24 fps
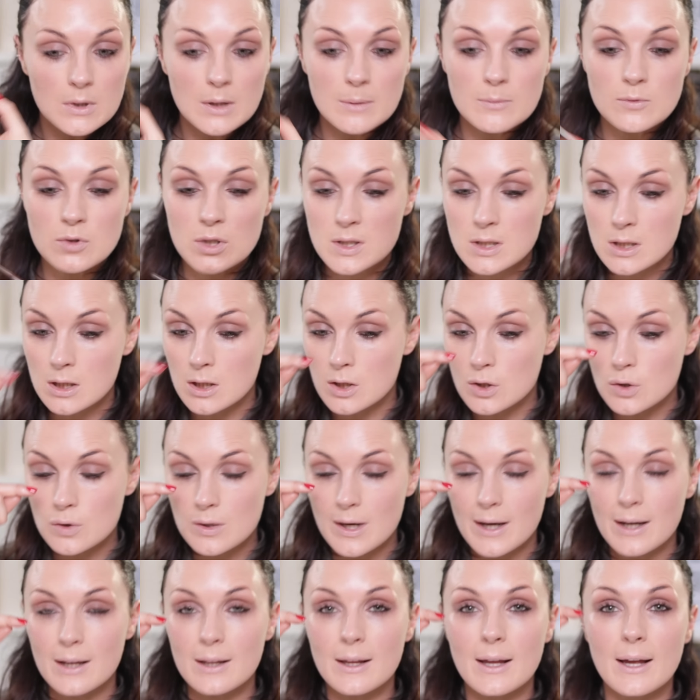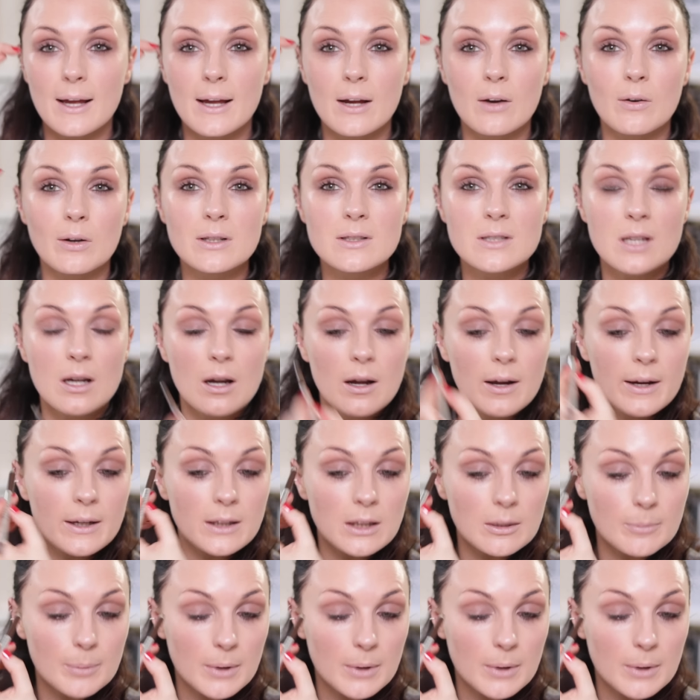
I'm just going to drag that out a tiny